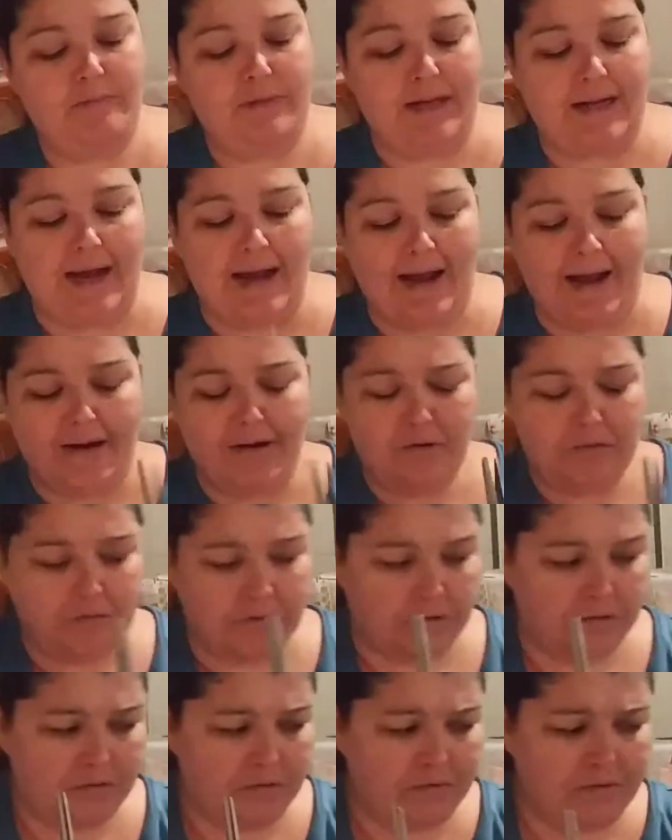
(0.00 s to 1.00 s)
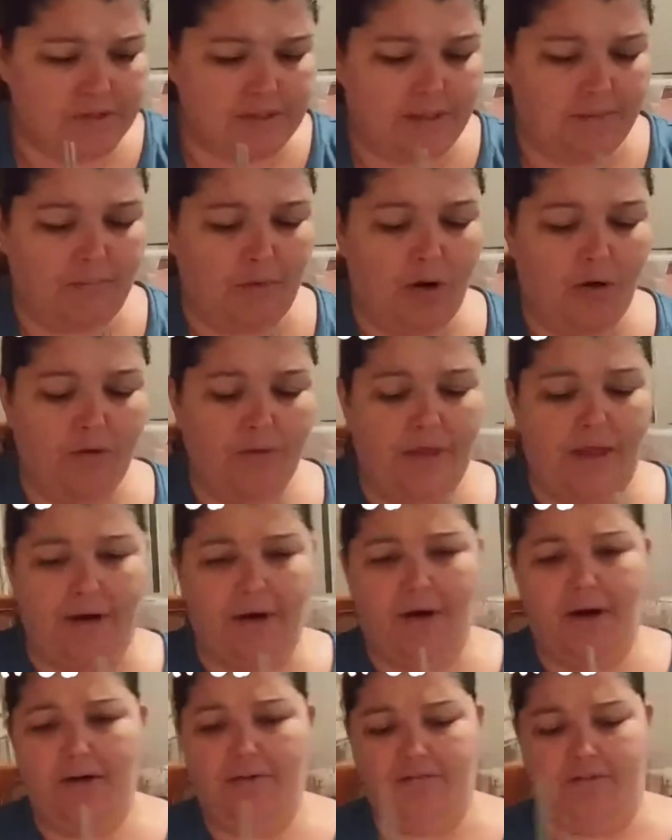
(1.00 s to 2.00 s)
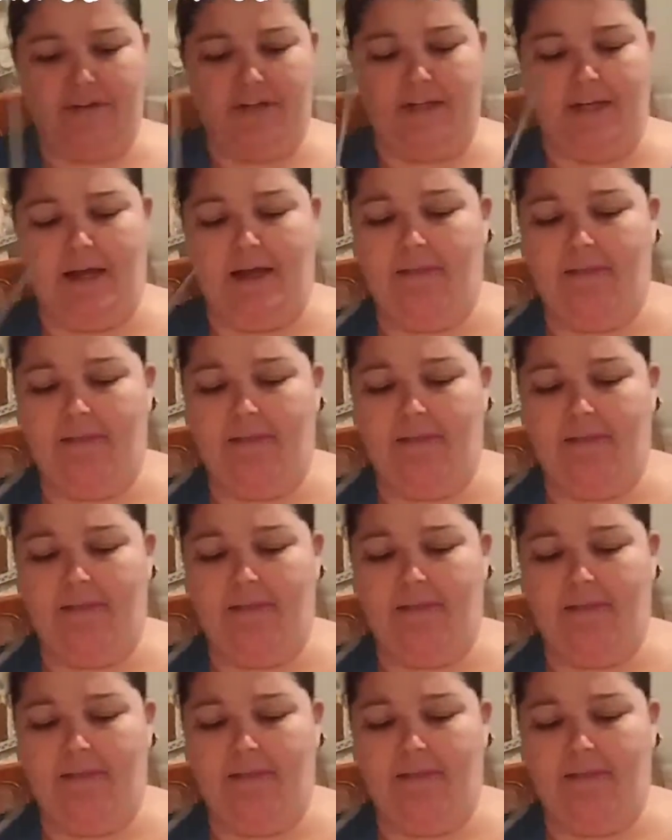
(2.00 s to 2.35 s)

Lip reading: Like, I don't use them all that often,